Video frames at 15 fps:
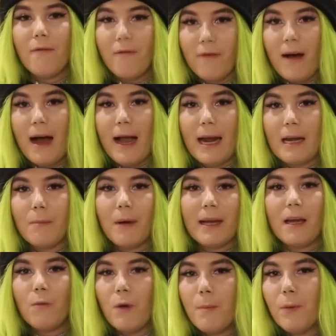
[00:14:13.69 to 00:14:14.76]
fine,
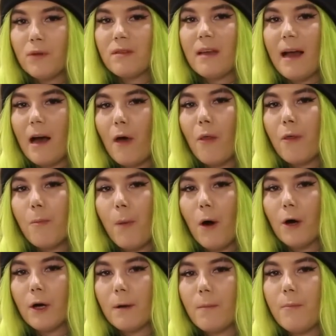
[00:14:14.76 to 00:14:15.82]
but can we put the health
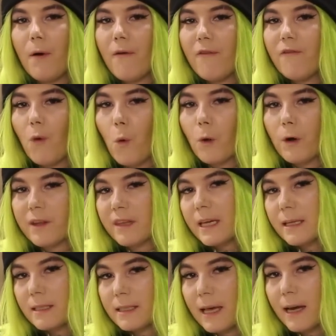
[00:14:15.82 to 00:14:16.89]
part before the
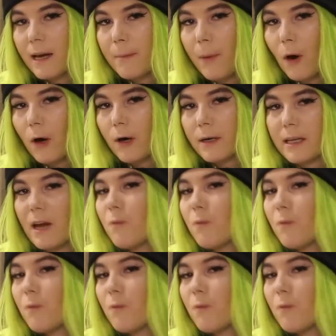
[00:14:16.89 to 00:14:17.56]
aesthetic part?